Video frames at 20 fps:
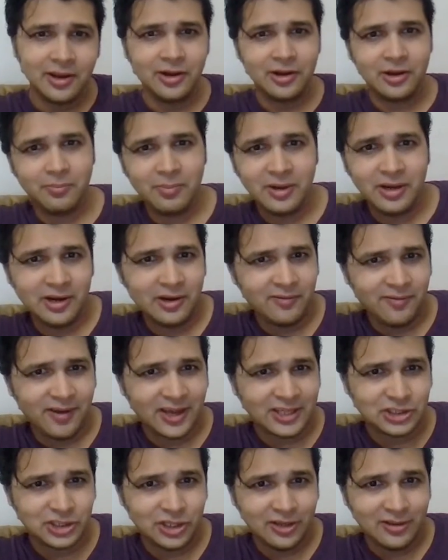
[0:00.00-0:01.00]
intermittent
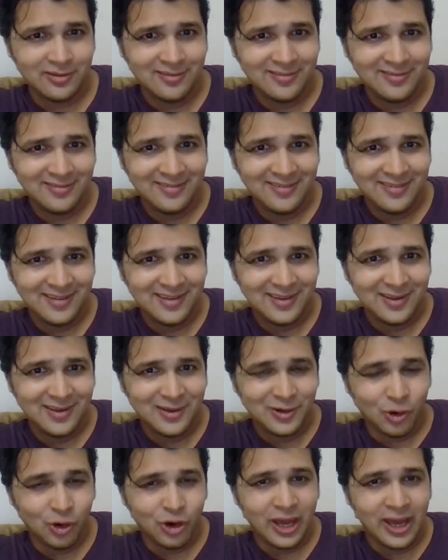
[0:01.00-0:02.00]
fasting.
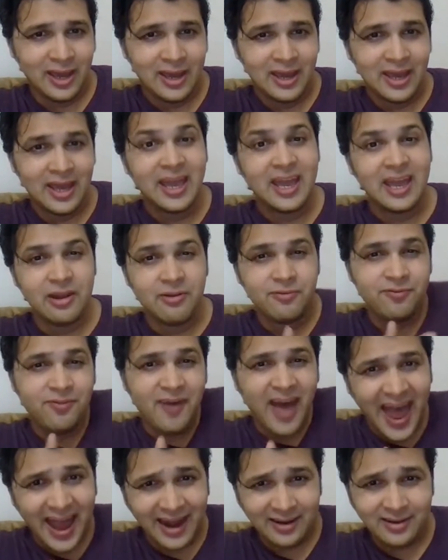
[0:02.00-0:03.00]
Okay? In
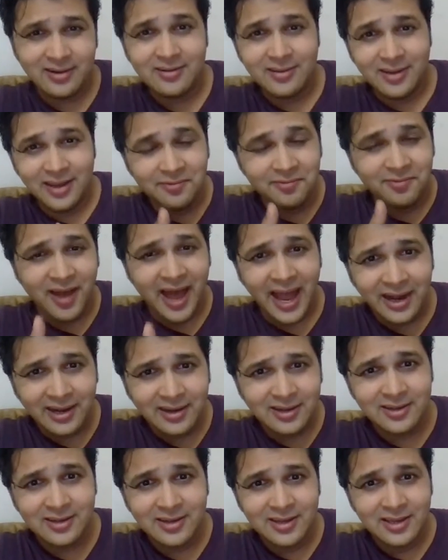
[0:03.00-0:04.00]
fact,
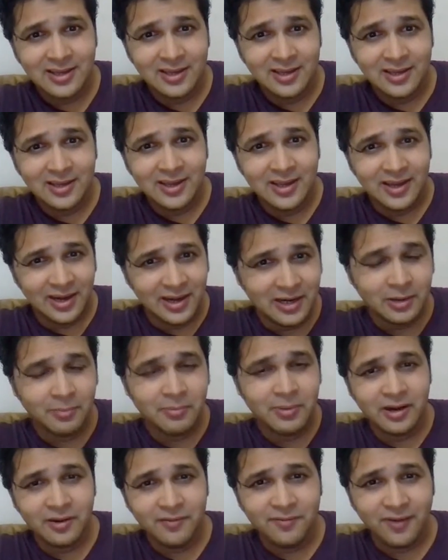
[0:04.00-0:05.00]

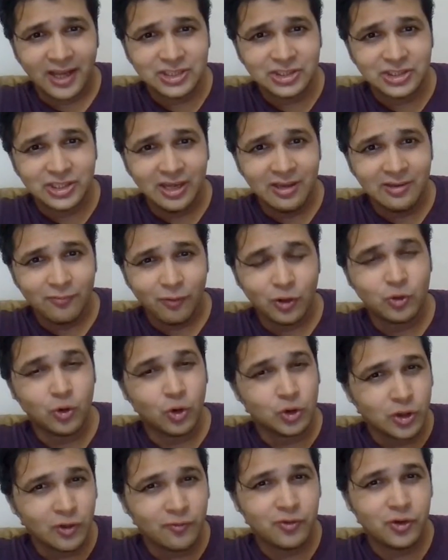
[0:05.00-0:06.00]
intermittent fasting, for
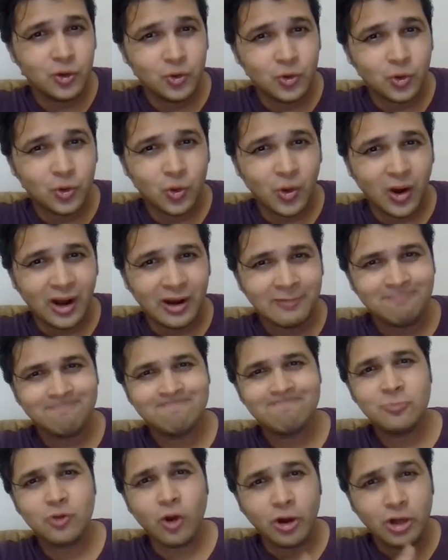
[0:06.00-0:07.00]
those of you who are
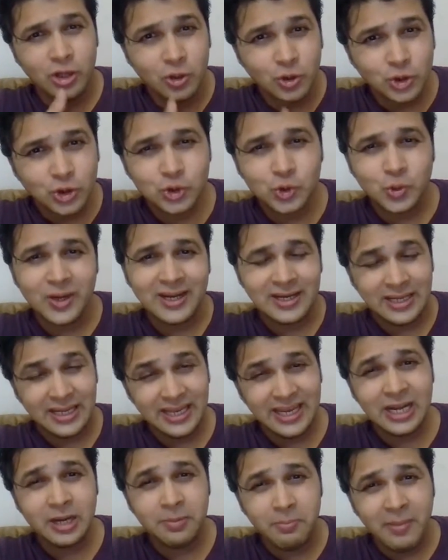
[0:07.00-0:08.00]
not used to it,
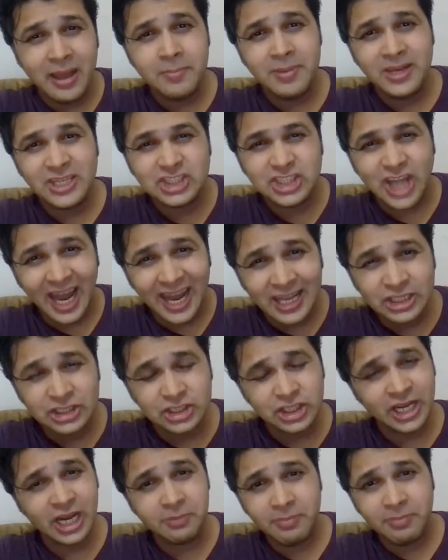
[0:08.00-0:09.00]
it may be
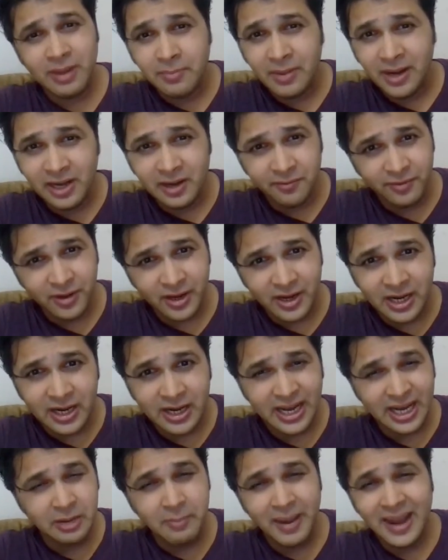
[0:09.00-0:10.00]
challenging, it may be
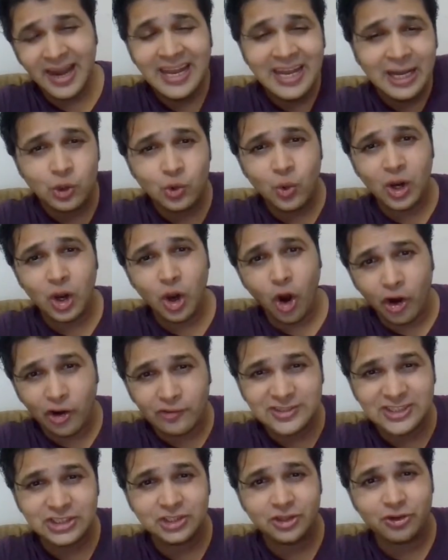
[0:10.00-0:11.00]
difficult, it may lead to a lot
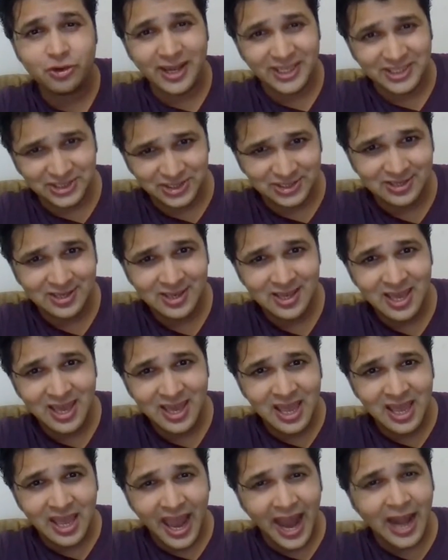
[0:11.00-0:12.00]
of stress.
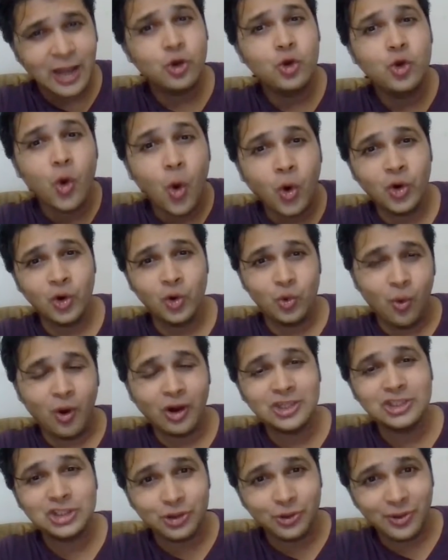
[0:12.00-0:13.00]
And you don't
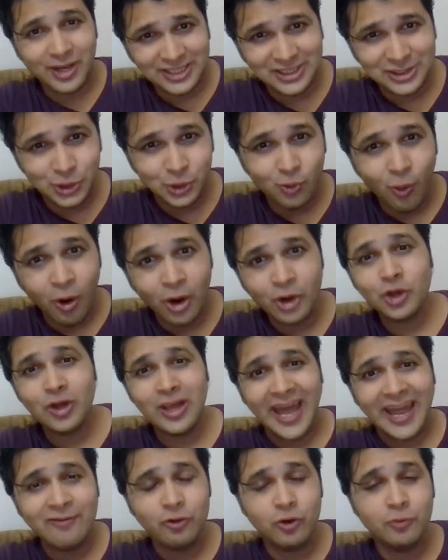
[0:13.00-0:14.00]
want stress. You want your
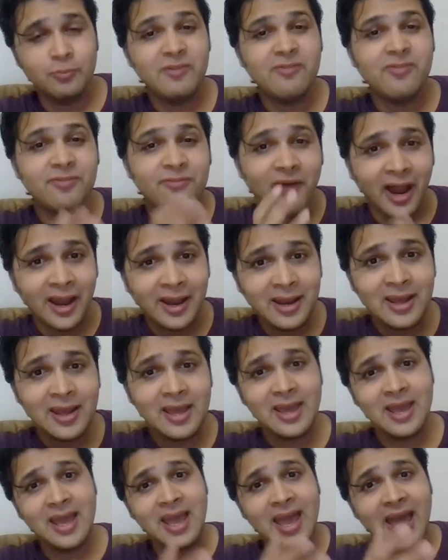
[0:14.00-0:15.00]
life to be fun
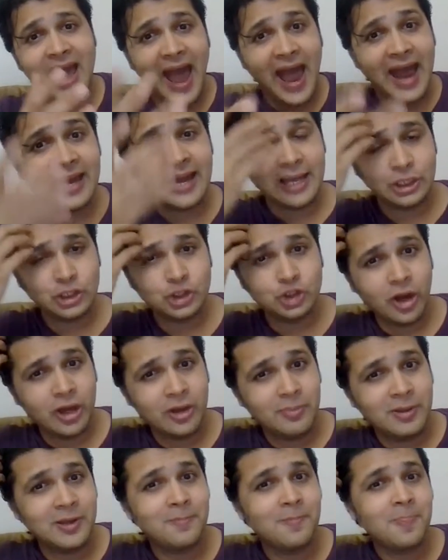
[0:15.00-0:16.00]
and
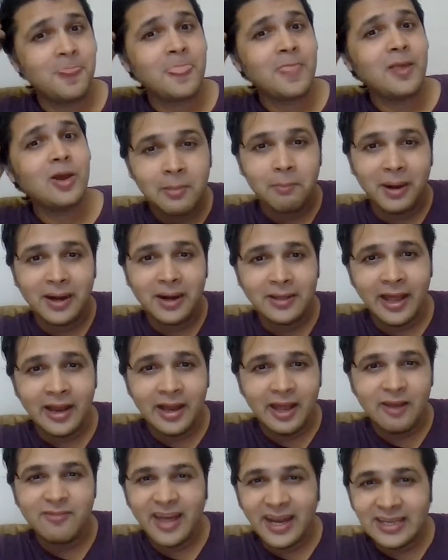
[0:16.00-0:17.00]
enjoyable. But then
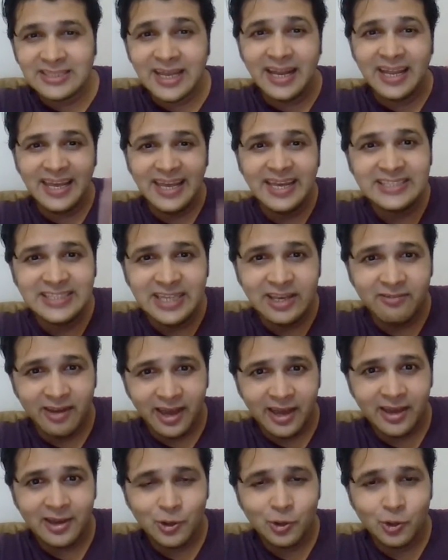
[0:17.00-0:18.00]
if there is an easy
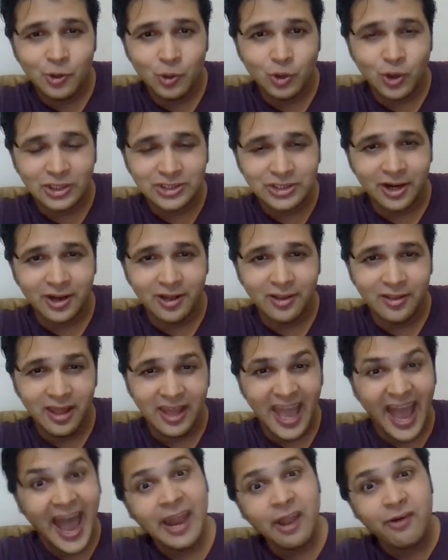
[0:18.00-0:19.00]
way to do a certain
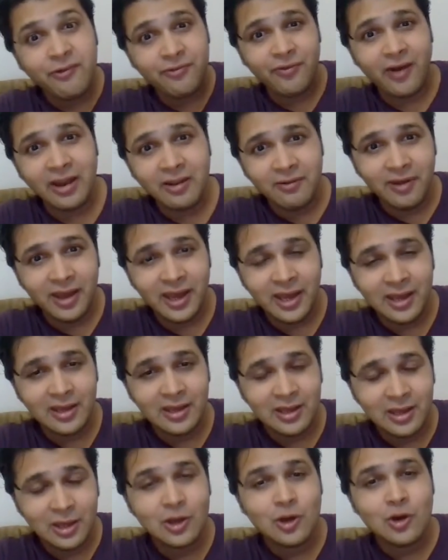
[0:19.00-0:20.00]
thing and a fun way,
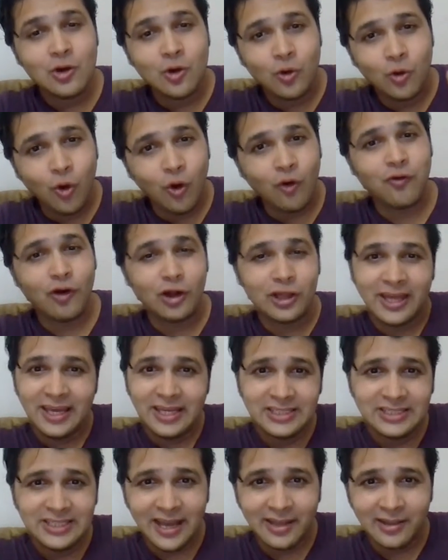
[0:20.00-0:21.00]
go for the
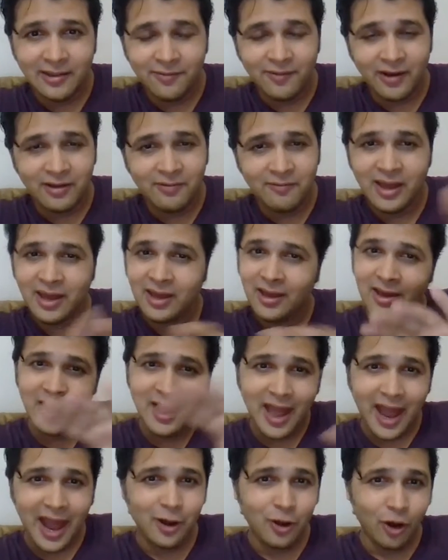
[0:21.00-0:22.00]
easy and the fun way
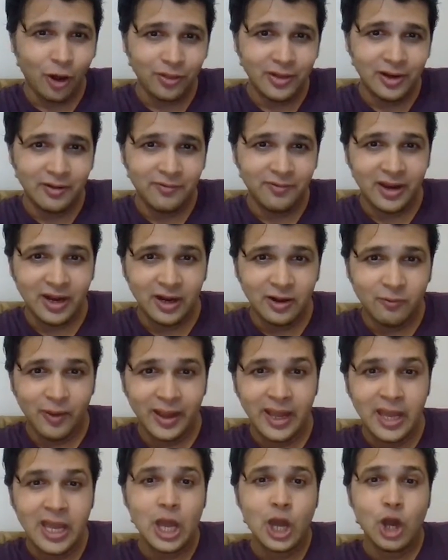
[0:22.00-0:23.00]
and not the difficult
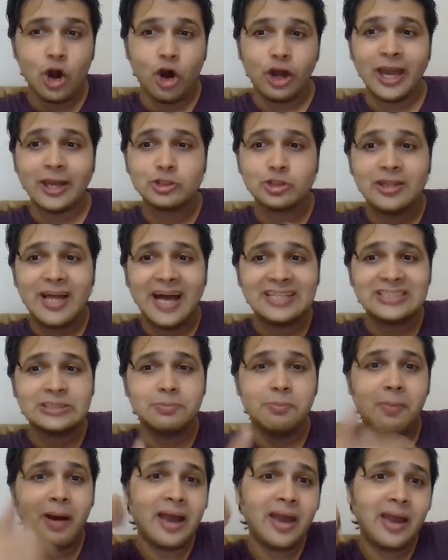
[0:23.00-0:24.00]
way. Okay, so that's
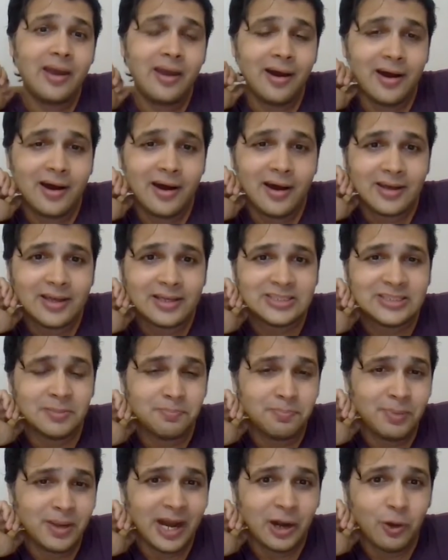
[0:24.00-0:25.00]
my
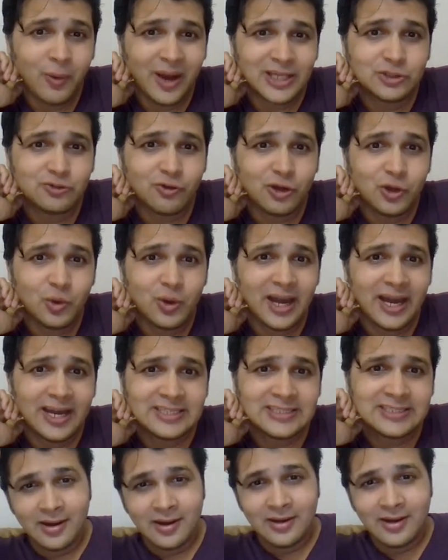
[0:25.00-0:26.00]
simple advice for you guys.
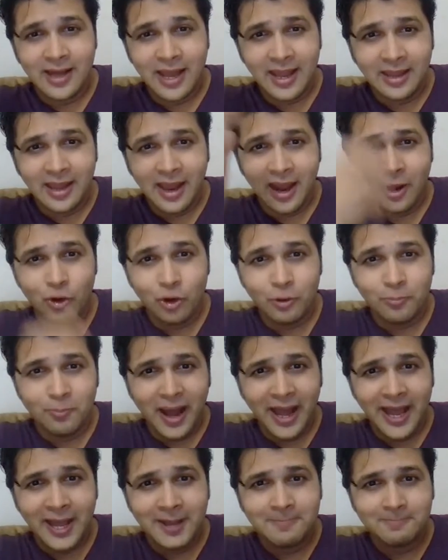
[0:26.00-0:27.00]
Take care.
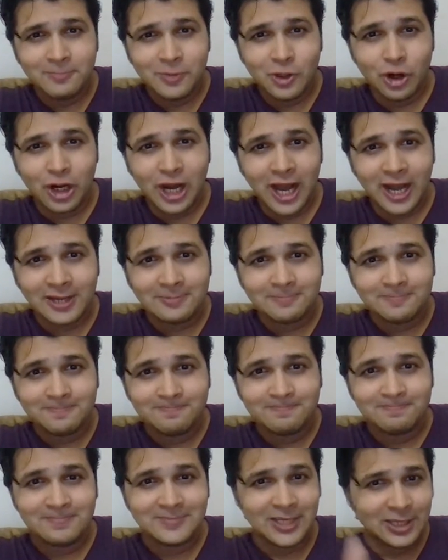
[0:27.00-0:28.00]
Goodbye. Good luck.
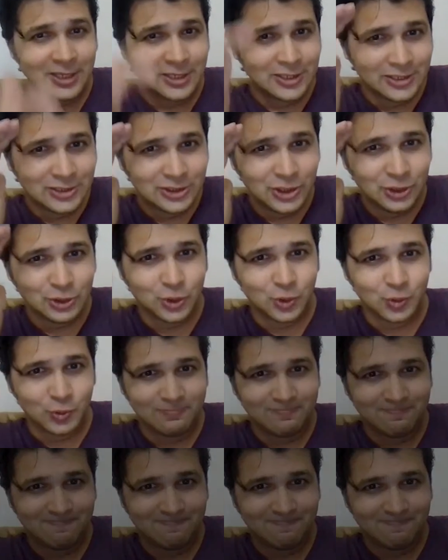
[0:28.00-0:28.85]
See you soon.